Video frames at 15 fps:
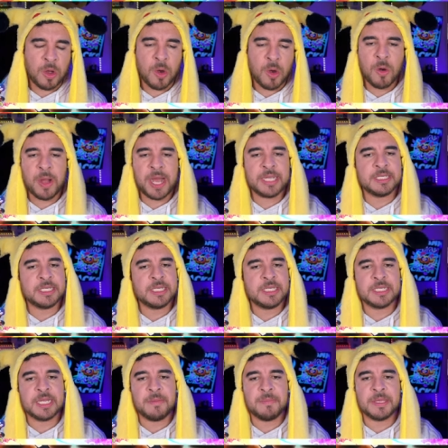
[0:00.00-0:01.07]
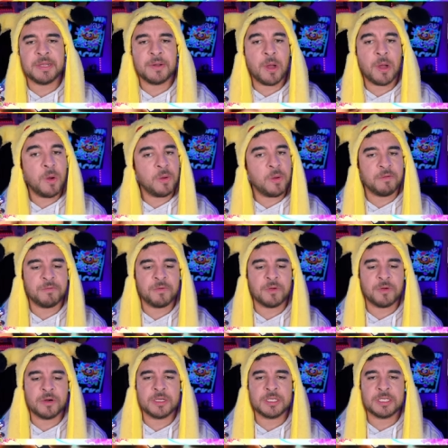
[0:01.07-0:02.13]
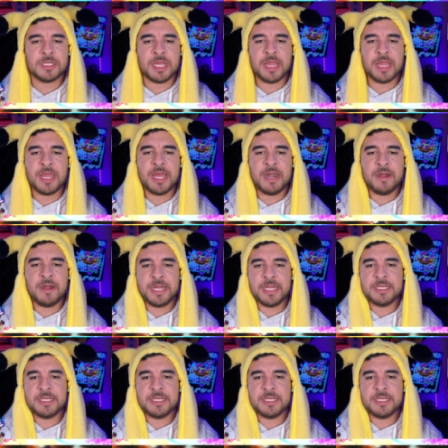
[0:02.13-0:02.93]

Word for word: Oh, I see something. Oh, of course, there it